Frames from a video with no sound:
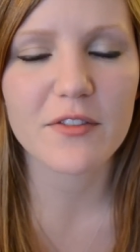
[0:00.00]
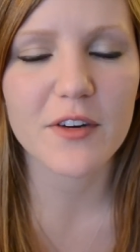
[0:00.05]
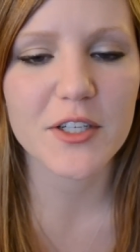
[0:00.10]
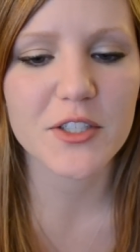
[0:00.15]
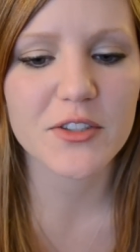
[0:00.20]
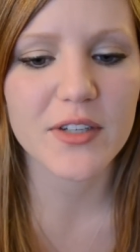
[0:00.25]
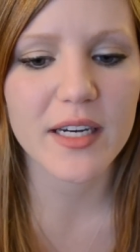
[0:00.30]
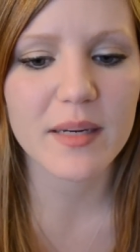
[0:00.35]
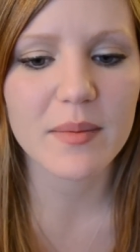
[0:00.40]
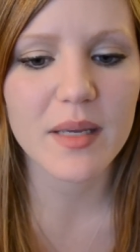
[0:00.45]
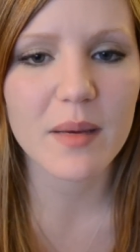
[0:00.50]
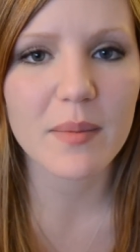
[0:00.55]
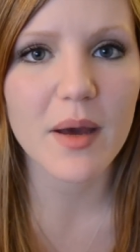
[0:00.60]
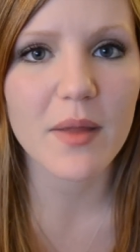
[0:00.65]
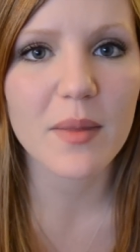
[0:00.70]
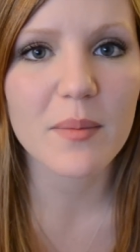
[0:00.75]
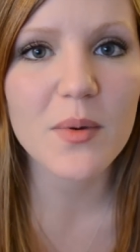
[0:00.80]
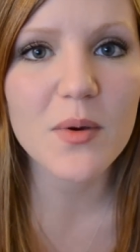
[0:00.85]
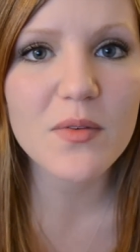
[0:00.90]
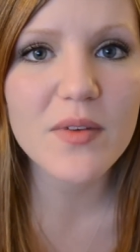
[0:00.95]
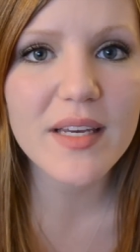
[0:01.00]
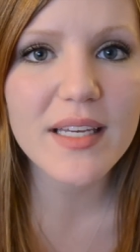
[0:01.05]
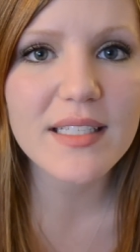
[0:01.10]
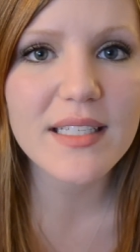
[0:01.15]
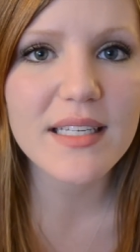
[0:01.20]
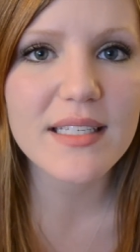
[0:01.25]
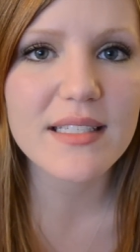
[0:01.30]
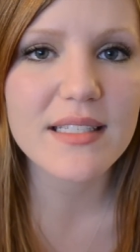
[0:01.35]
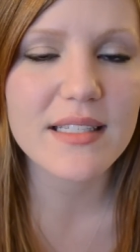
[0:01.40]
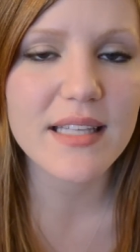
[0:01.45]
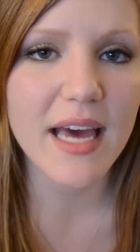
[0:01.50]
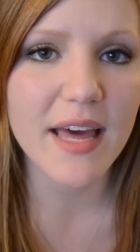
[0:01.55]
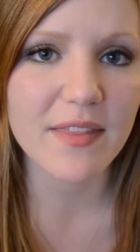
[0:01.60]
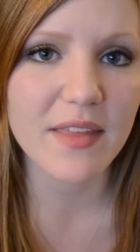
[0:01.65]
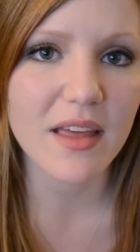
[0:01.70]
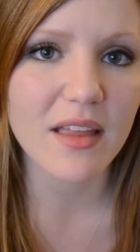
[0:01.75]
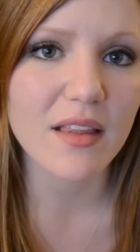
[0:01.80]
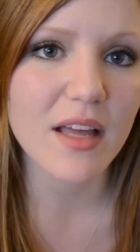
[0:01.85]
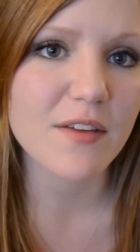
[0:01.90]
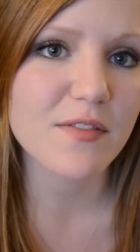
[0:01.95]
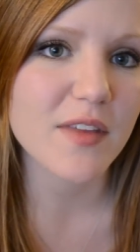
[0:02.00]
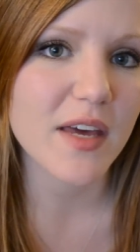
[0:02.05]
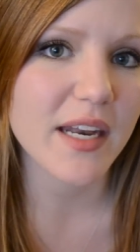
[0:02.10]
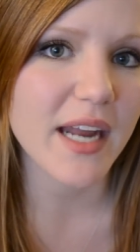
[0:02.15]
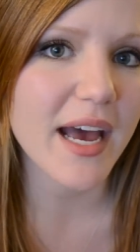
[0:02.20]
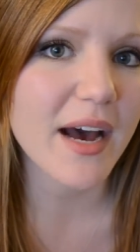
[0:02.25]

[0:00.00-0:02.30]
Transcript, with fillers: frustrated me about the movies, is that they left that